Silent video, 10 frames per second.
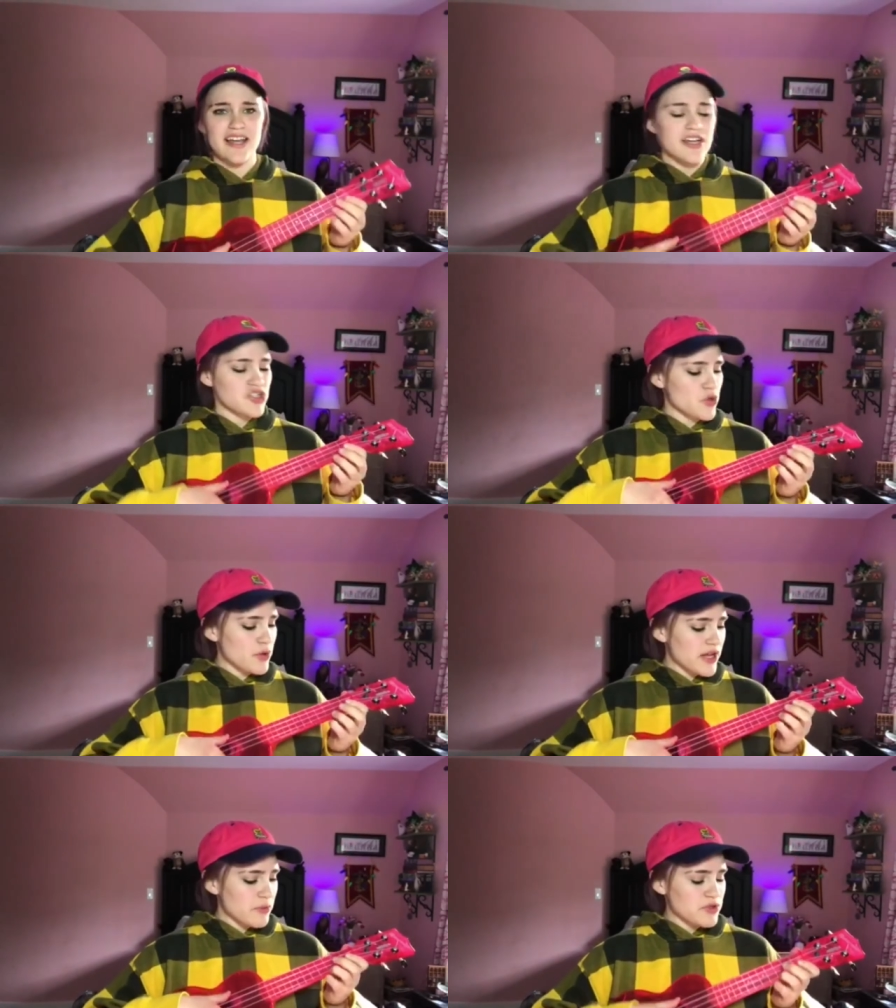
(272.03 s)
So
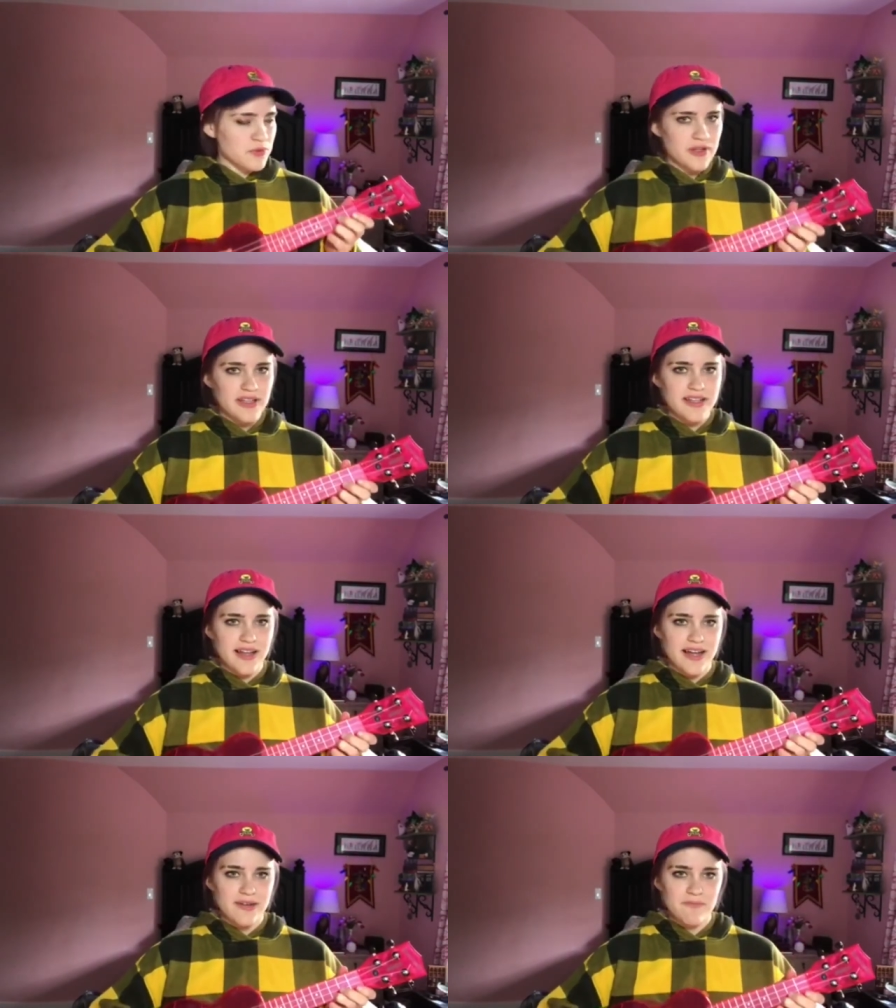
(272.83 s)
it was really
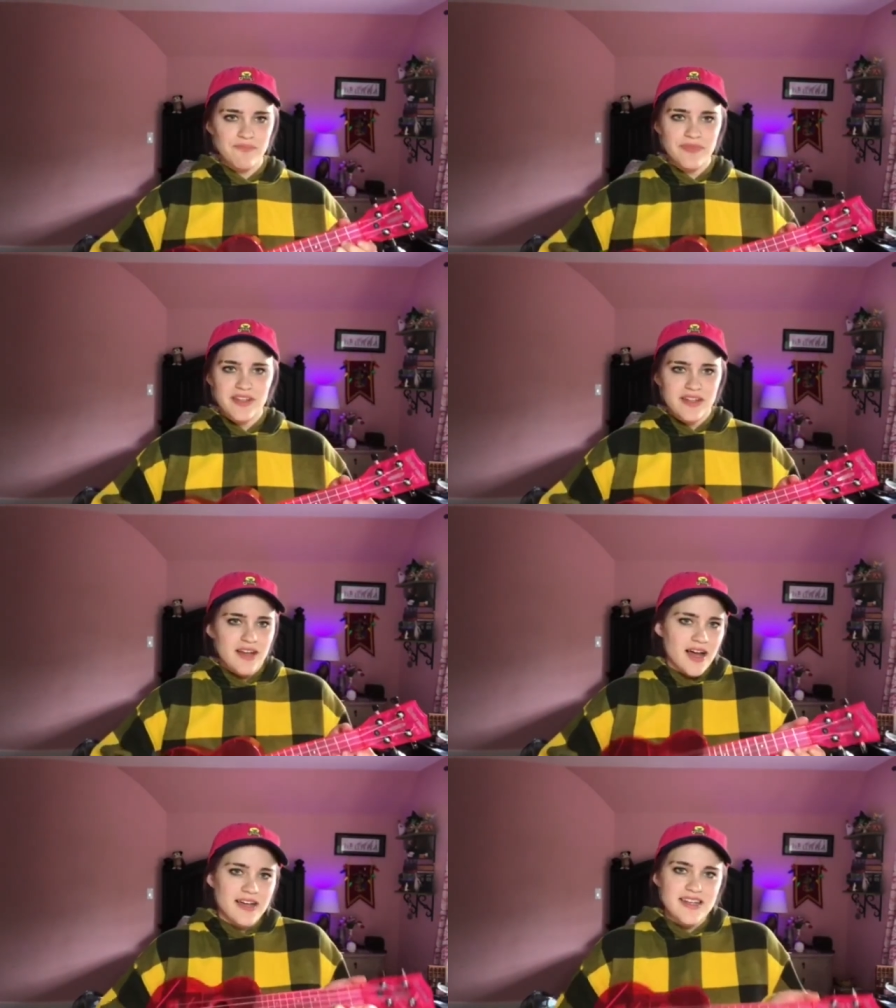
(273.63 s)
like
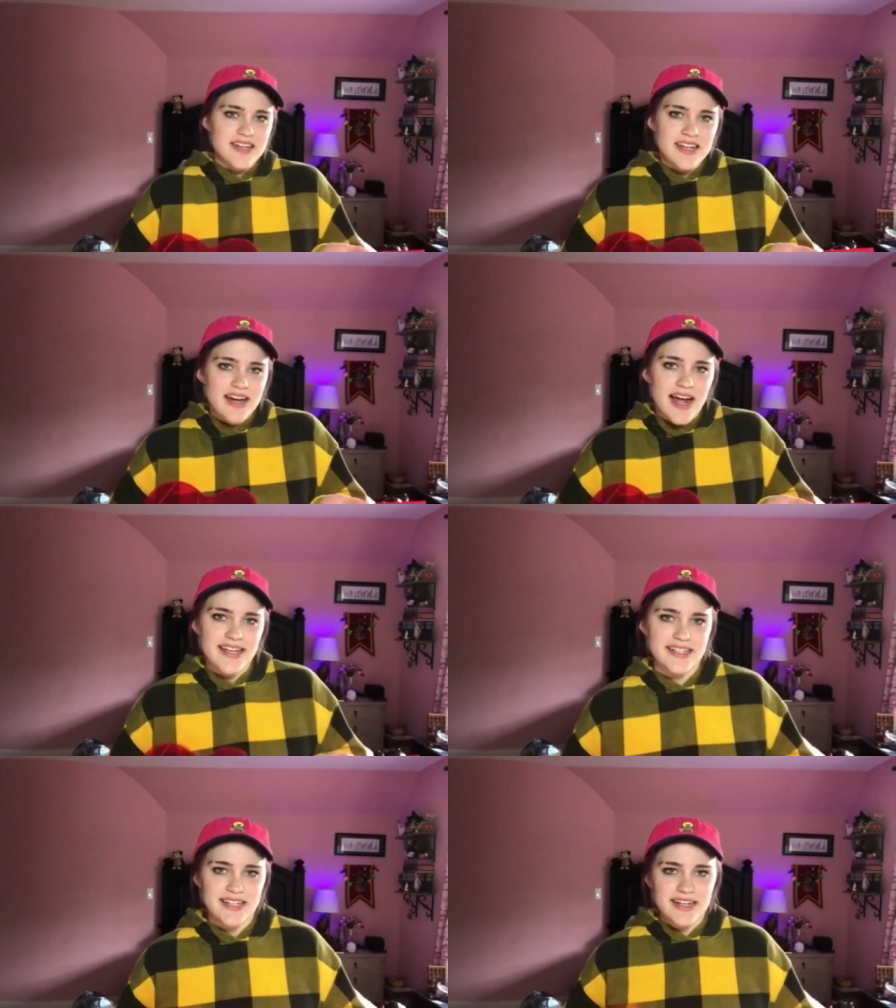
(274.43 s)
a neat
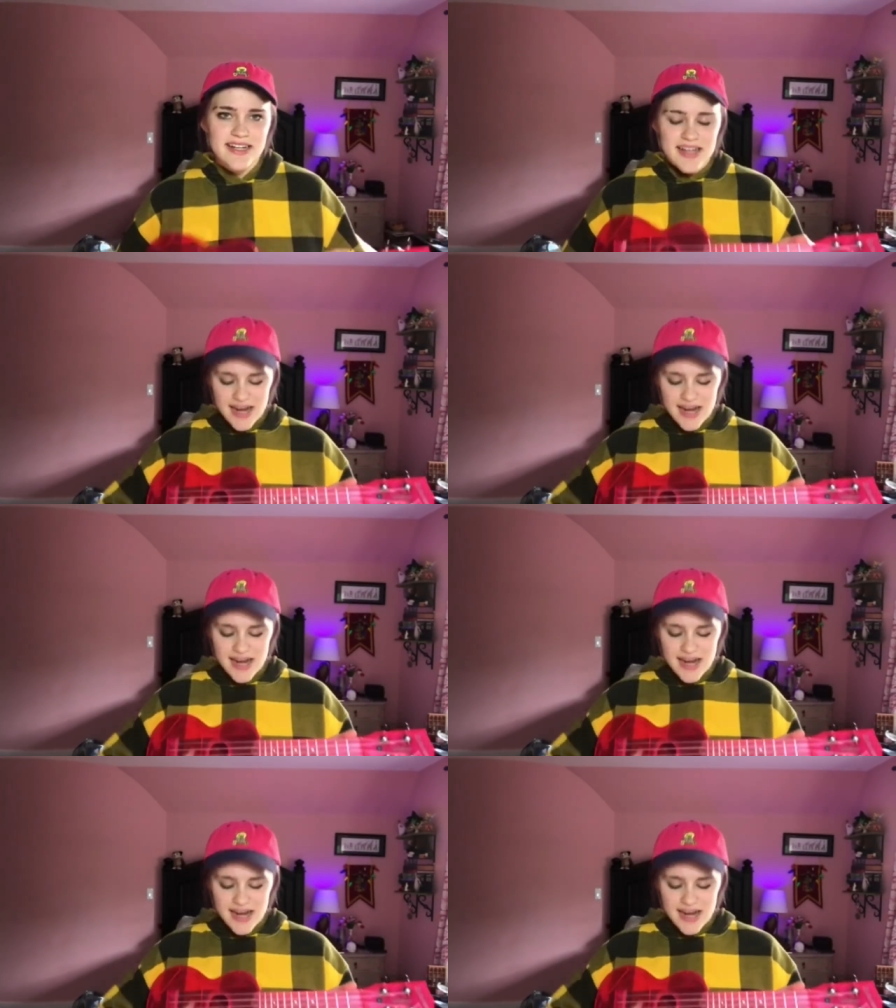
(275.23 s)
idea.